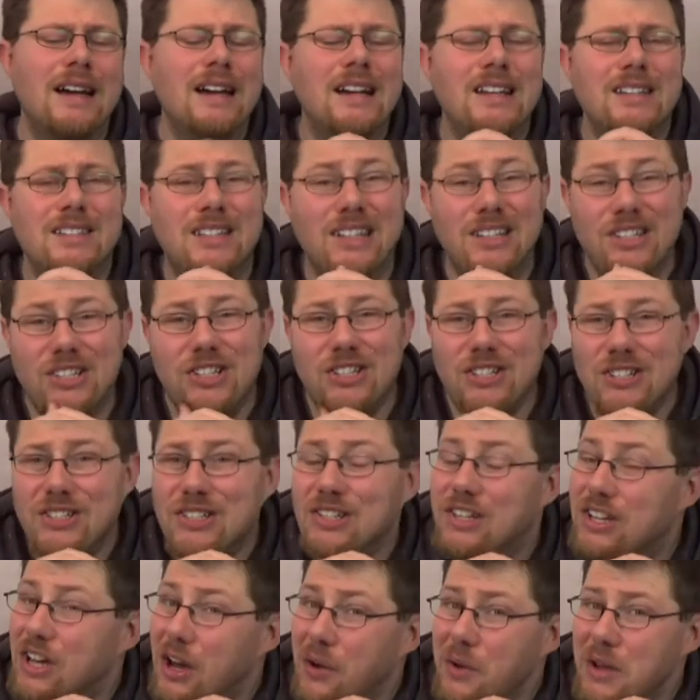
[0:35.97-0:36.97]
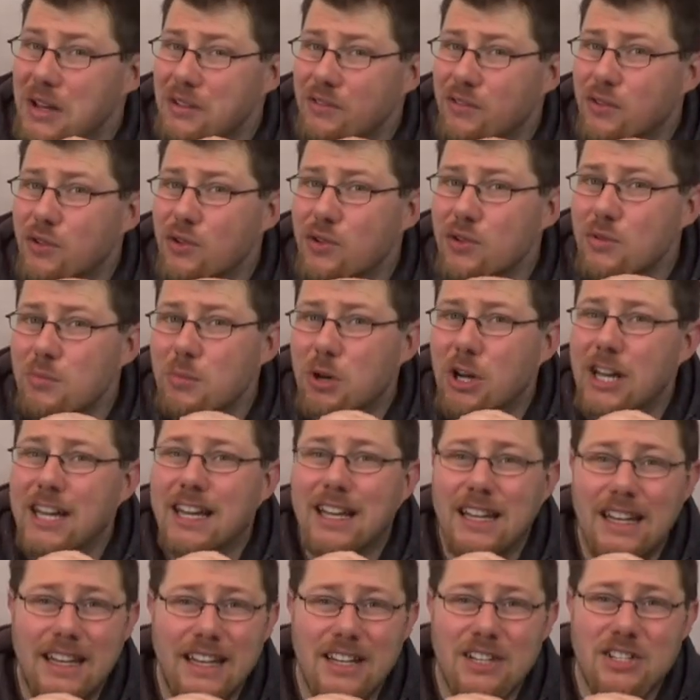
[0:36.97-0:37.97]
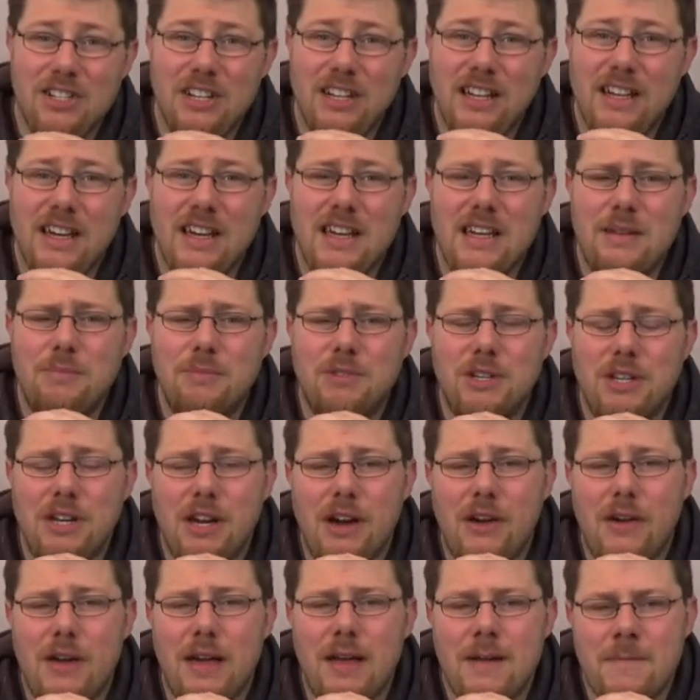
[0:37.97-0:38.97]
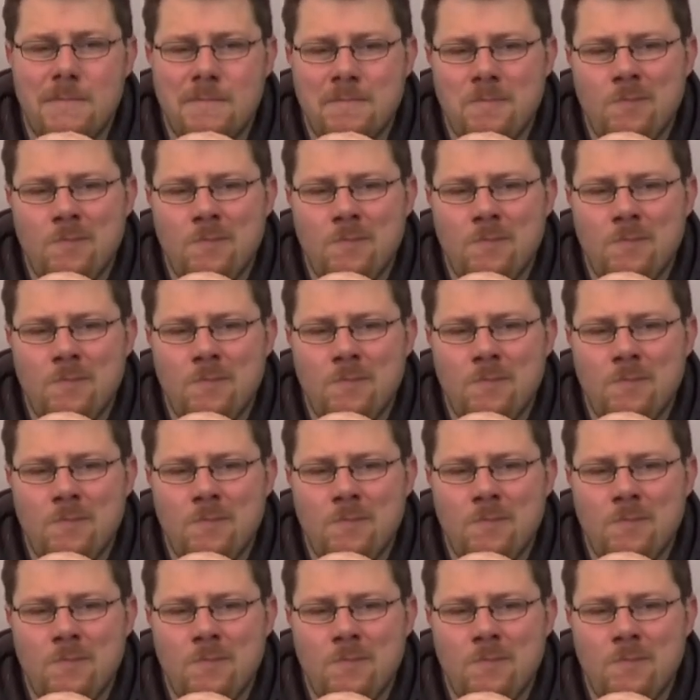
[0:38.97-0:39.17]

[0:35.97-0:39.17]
such as going through my collection of games and going,